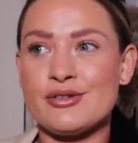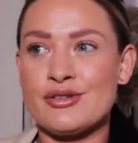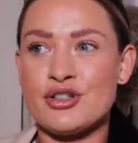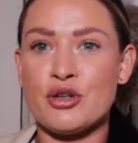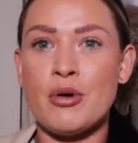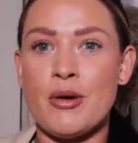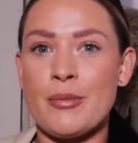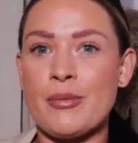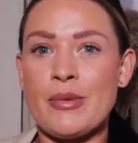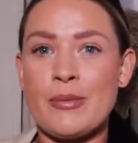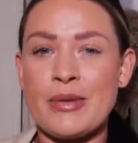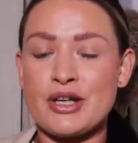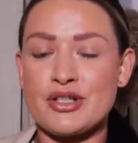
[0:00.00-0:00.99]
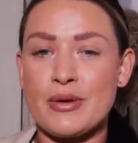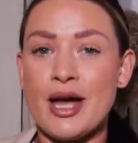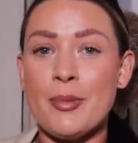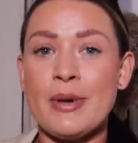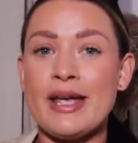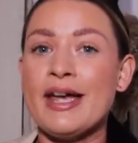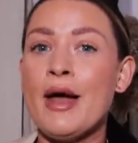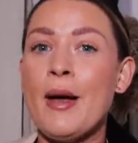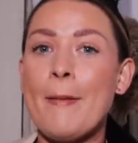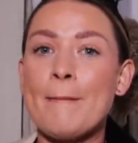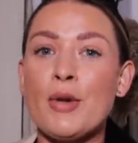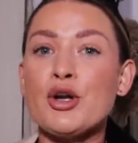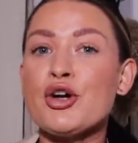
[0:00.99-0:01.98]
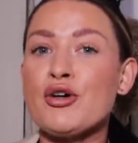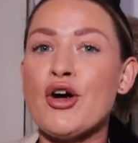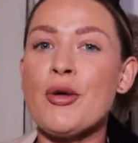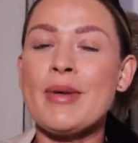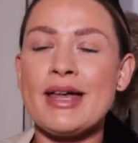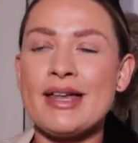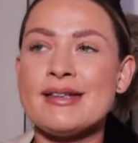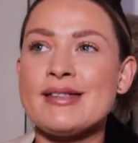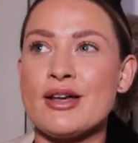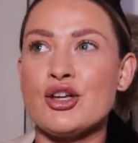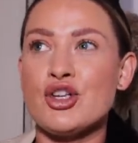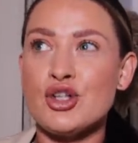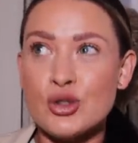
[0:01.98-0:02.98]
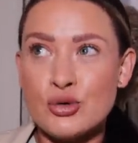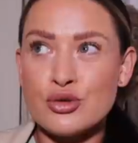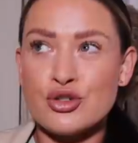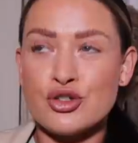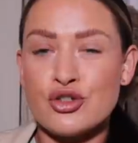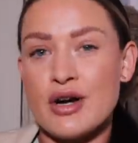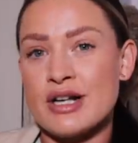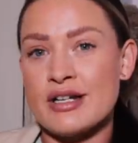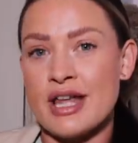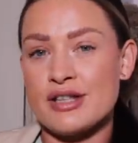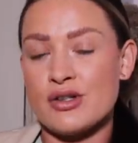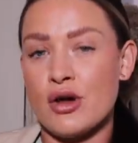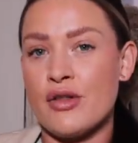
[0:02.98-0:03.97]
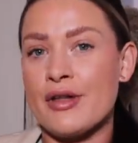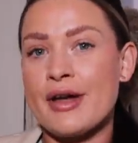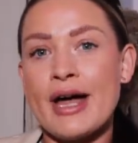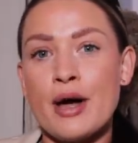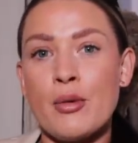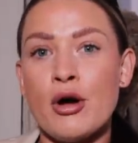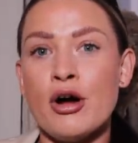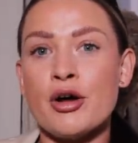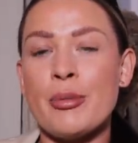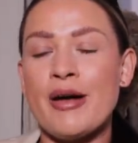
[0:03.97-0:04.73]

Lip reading: Do what makes you happy. Monochrome is a huge trend that I saw on the catwalk,